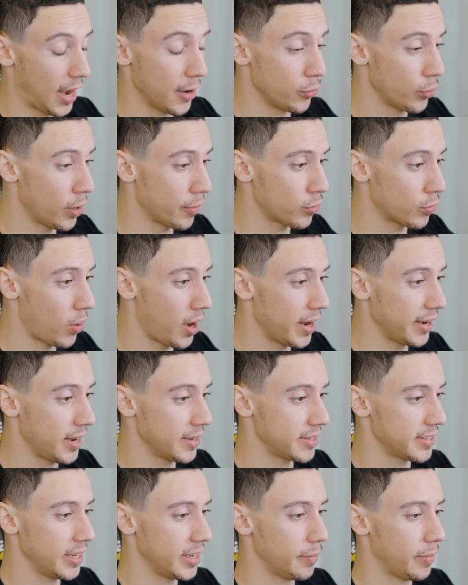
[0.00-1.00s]
I do have quite
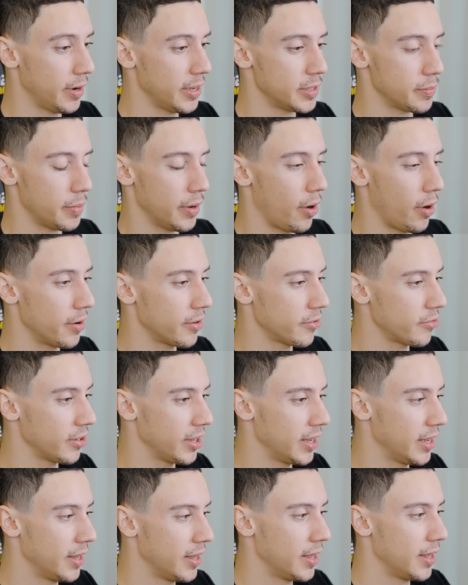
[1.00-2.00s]
nice earbuds, but
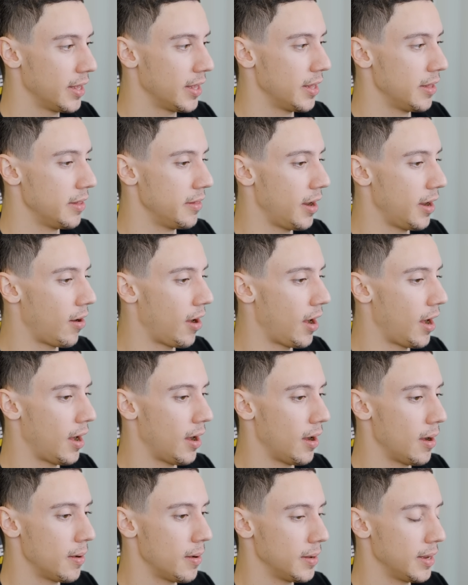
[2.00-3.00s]
honestly, there
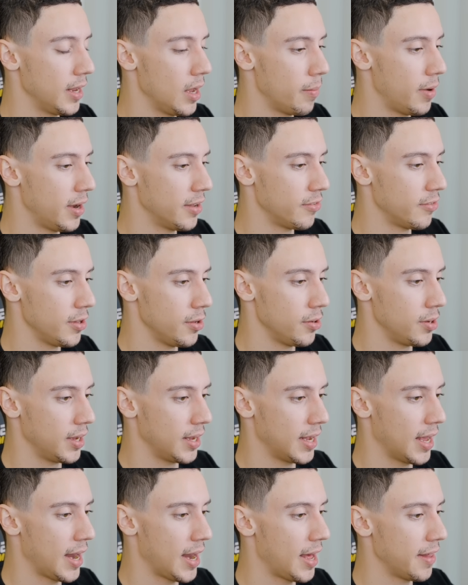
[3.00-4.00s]
are earbuds that you
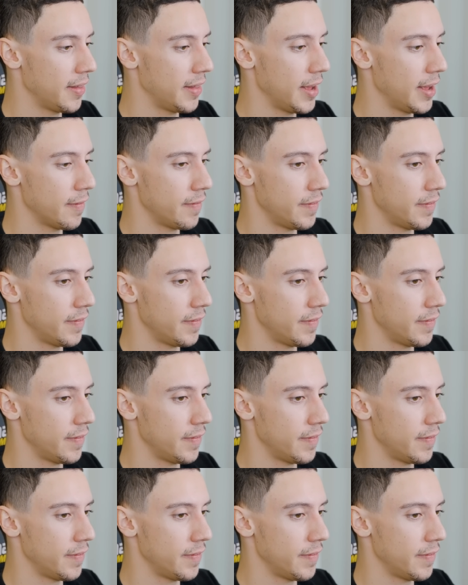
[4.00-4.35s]
can get out there